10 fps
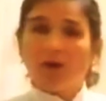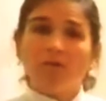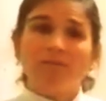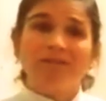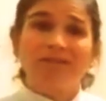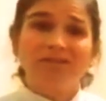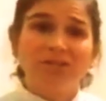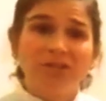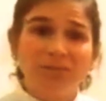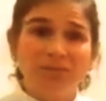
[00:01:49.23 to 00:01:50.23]
our
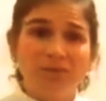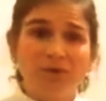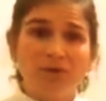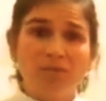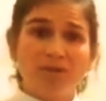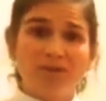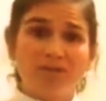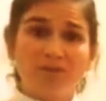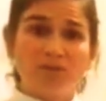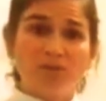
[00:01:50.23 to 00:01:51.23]
Mataji recommends
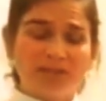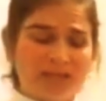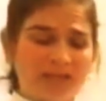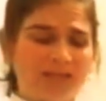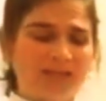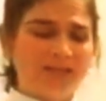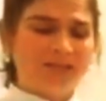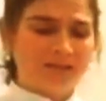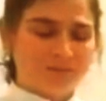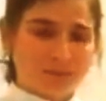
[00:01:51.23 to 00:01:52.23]
us to do it like this.
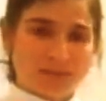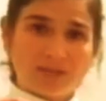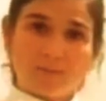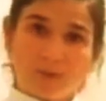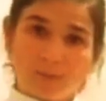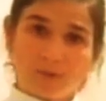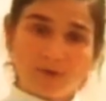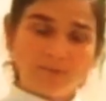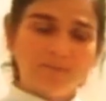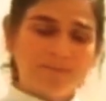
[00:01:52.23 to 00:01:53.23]
We take the
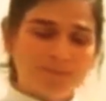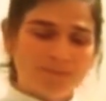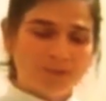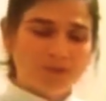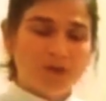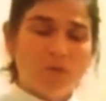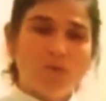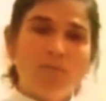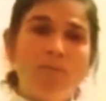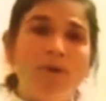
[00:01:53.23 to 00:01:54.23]
paper,
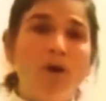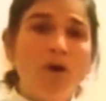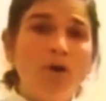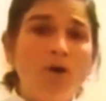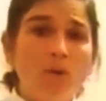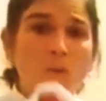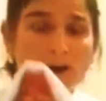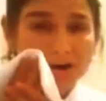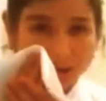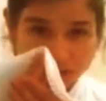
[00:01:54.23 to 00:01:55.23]
we block
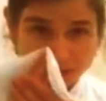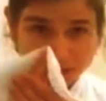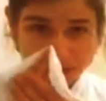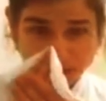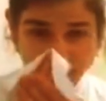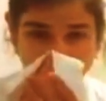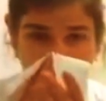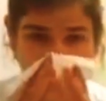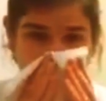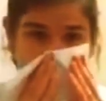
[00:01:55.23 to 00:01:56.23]
1 nostril,
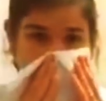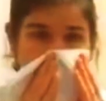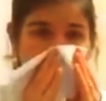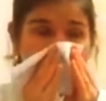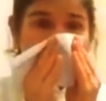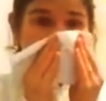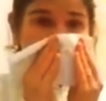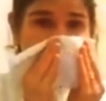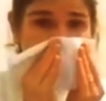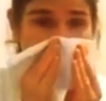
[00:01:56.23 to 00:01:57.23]
and we
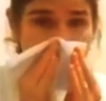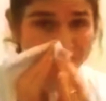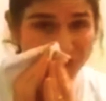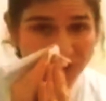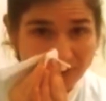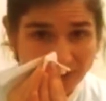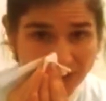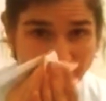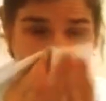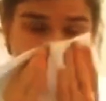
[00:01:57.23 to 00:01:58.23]
exude from
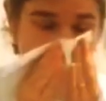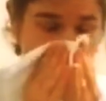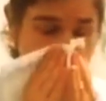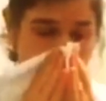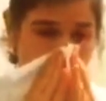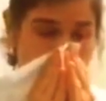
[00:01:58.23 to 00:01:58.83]
the other one.